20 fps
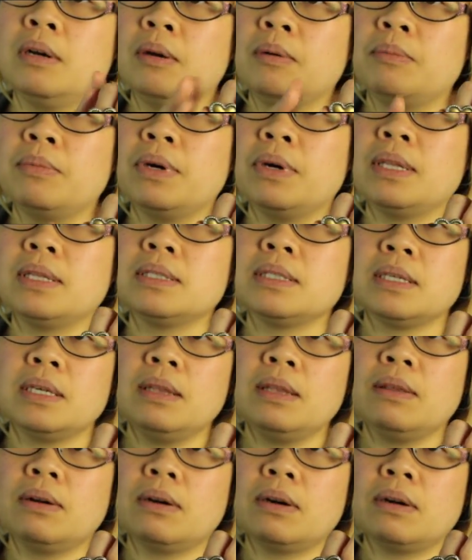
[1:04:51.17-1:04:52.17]
but it's
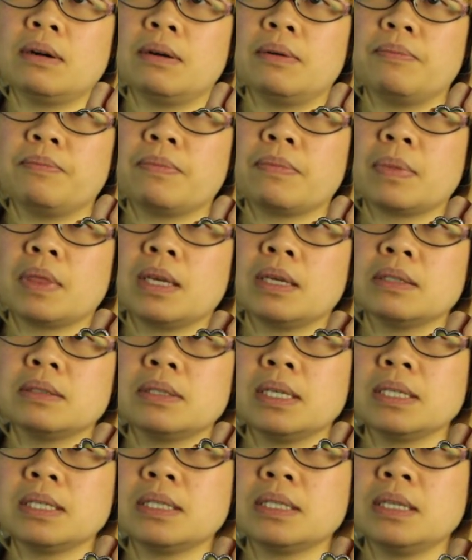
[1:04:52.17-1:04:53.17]
either
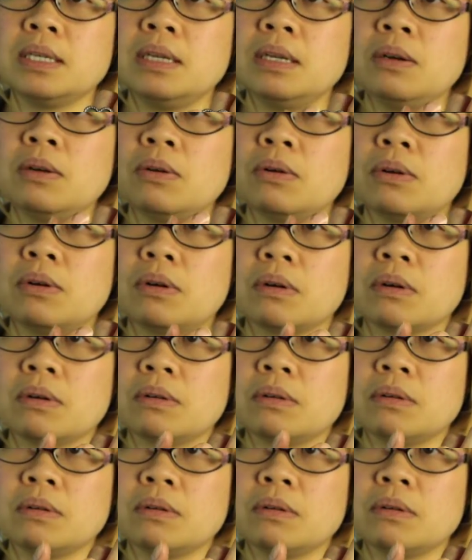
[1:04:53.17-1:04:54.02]
16 or